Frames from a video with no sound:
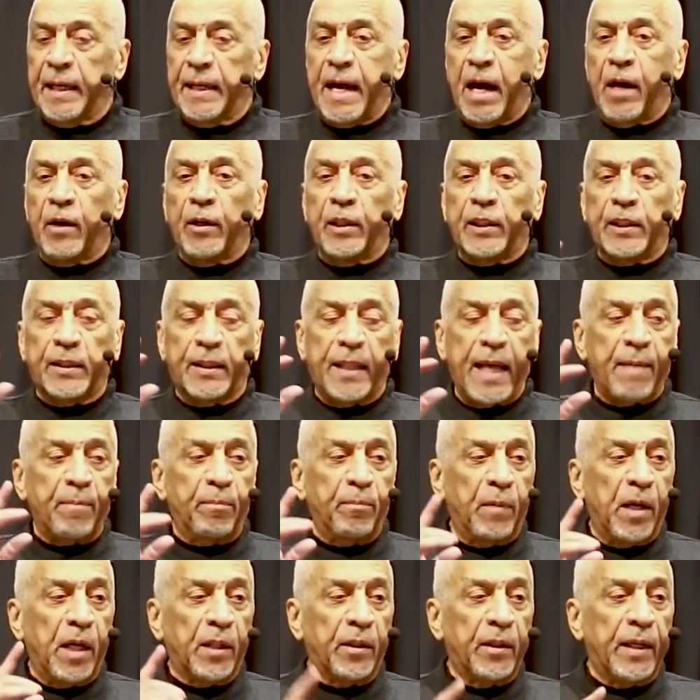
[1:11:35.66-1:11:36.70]
Now,
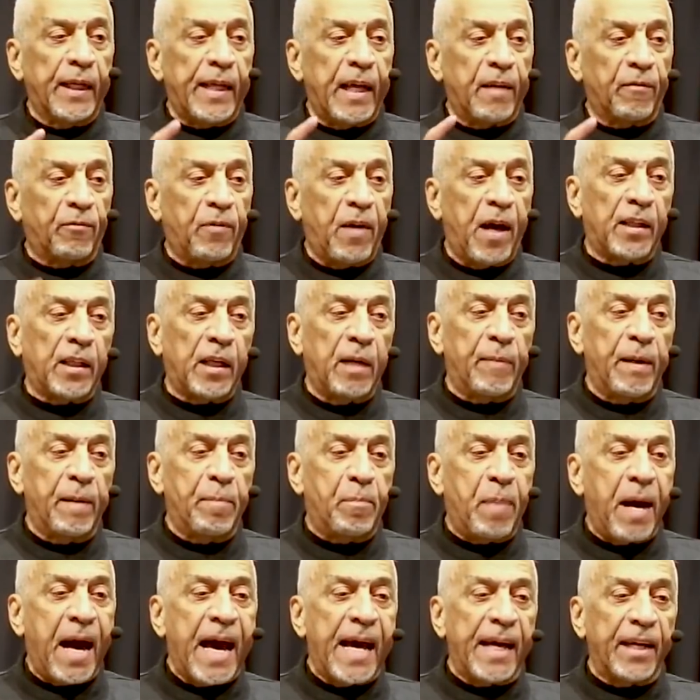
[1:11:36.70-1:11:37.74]
that mother and that father will be
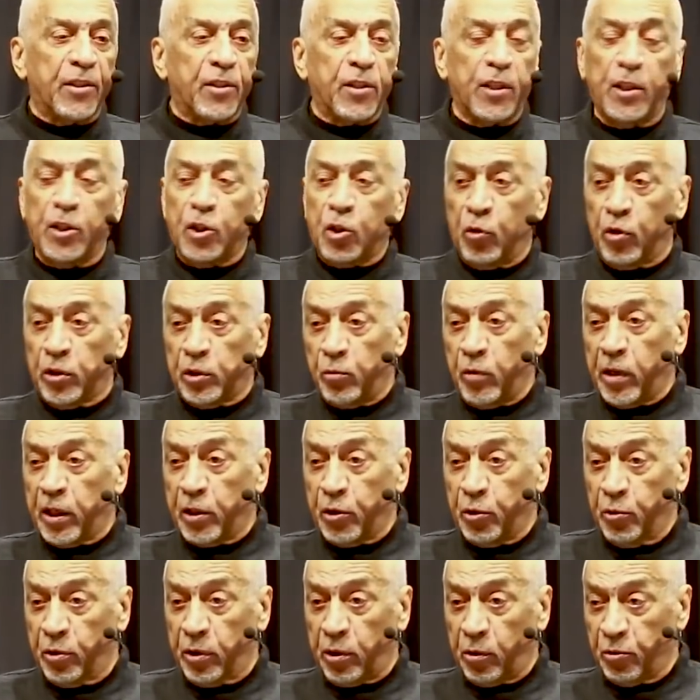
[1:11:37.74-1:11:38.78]
biased towards 1
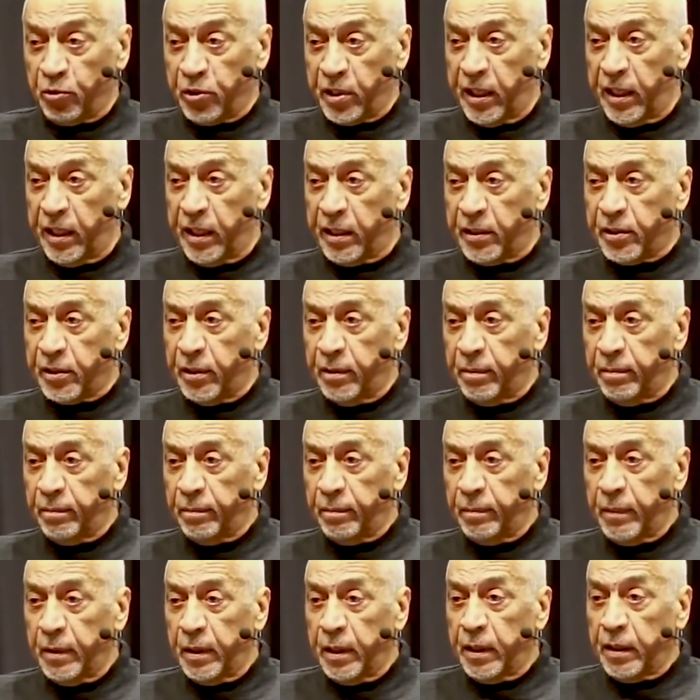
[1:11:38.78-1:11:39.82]
or 2 of those kids.
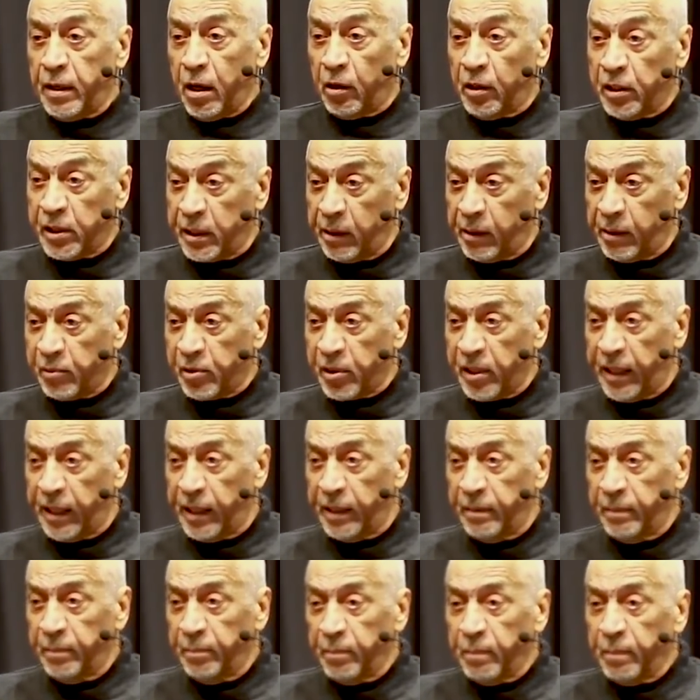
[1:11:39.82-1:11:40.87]
Y'all understand what I'm
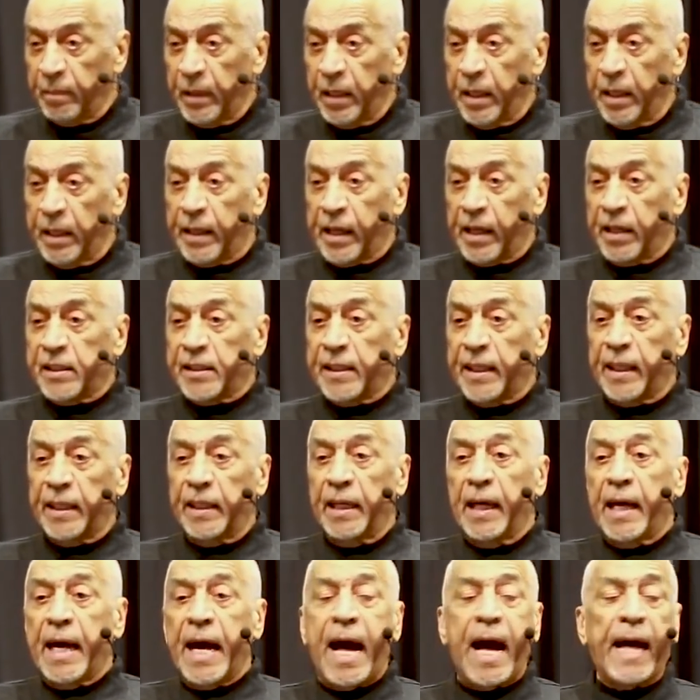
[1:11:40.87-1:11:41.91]
saying? They're gonna
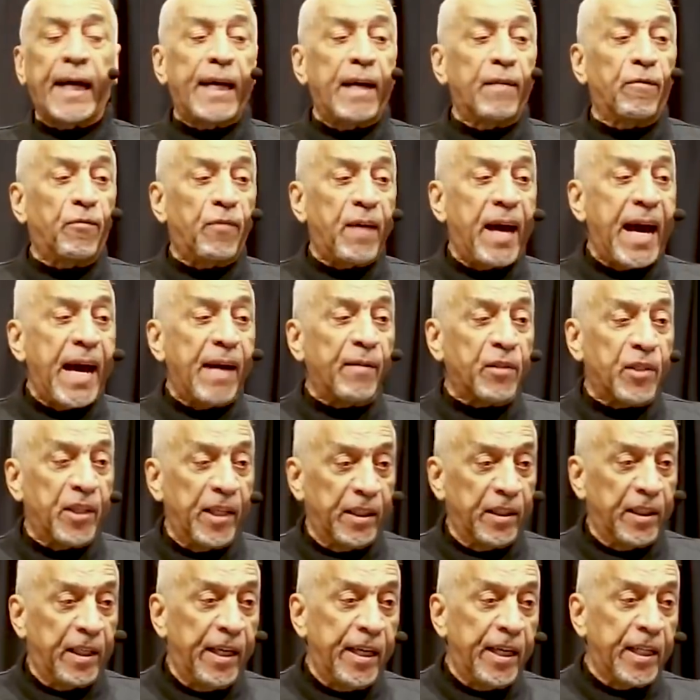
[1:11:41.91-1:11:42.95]
say, I got 5 or
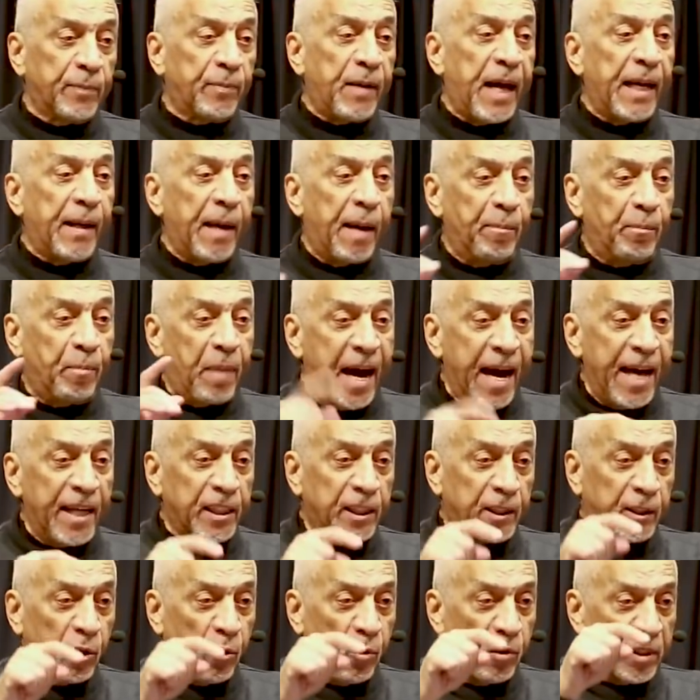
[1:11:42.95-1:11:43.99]
10 kids, but I'm
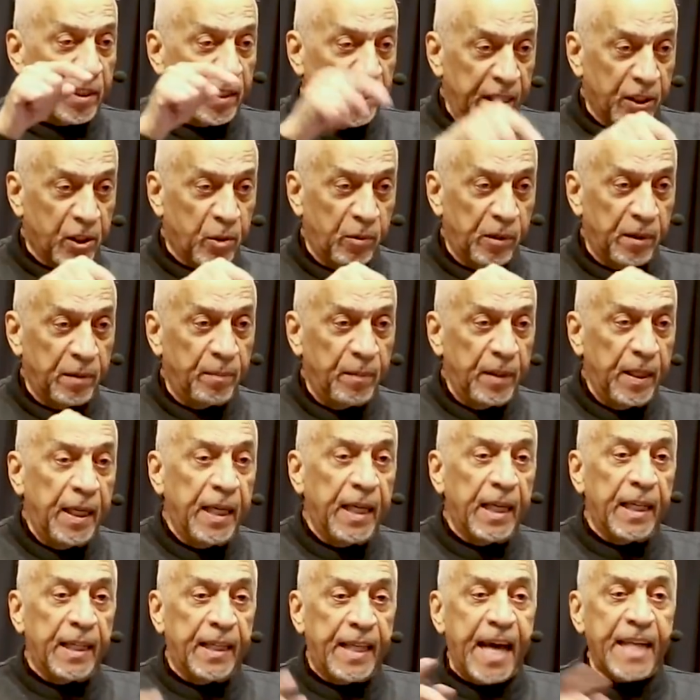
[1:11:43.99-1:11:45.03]
biased towards this one.
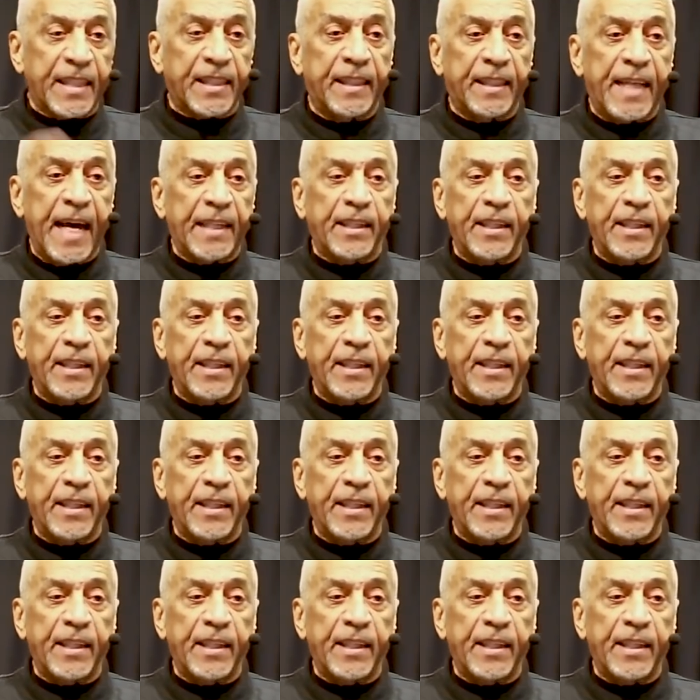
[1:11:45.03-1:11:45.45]
That's